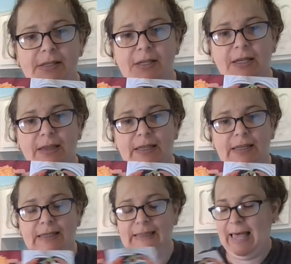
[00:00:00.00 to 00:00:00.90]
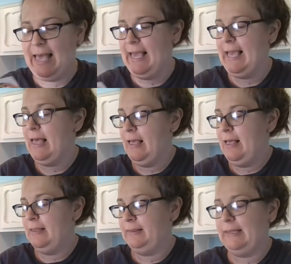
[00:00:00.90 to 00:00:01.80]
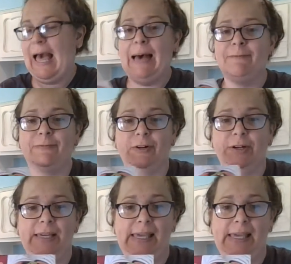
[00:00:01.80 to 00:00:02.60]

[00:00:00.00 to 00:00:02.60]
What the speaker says: It's called Clay Lab for